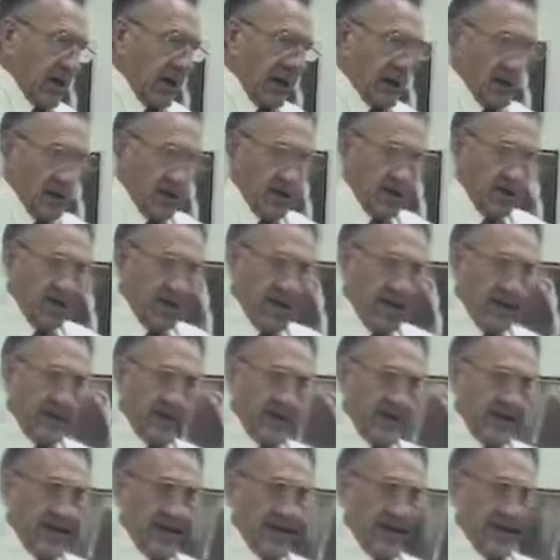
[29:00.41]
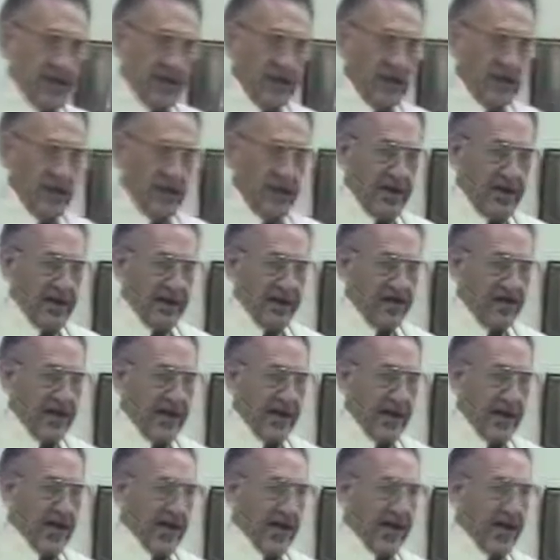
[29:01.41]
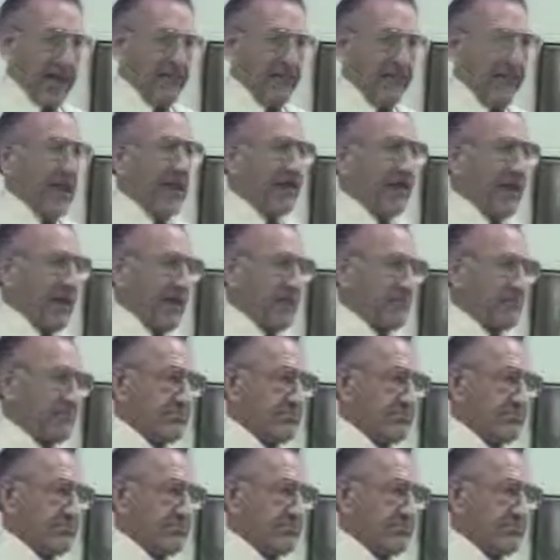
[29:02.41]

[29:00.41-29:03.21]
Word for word: it will come down here and start a baby,